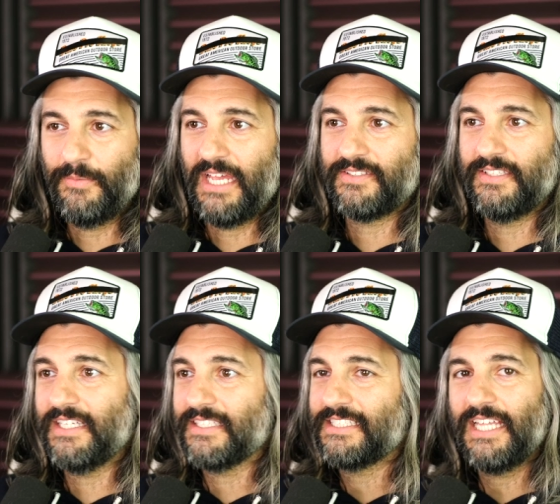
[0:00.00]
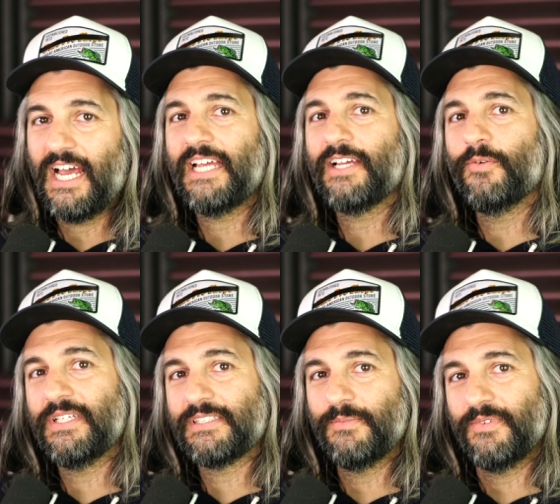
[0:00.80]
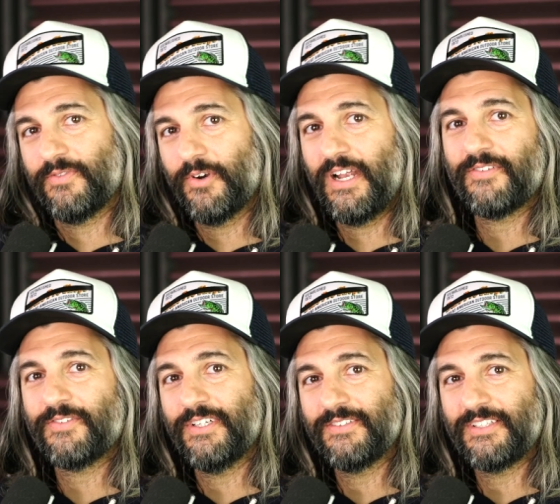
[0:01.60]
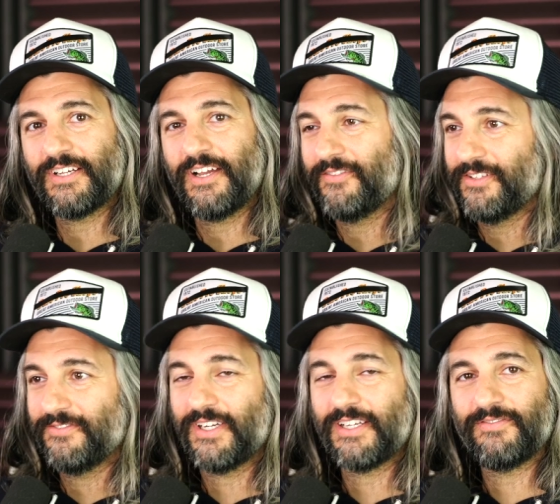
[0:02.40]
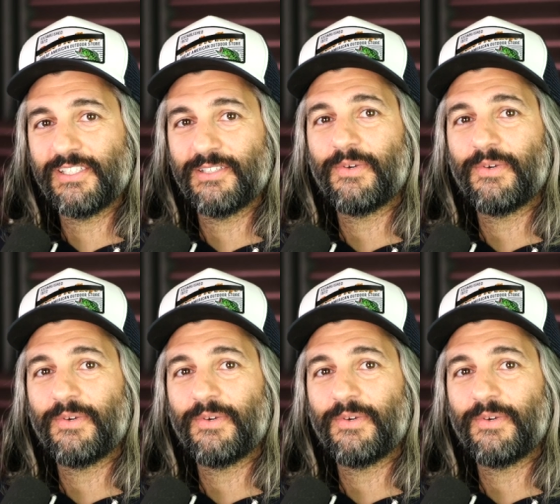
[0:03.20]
me ask you this. Did the eye go missing before or after he took off to the fucking fishing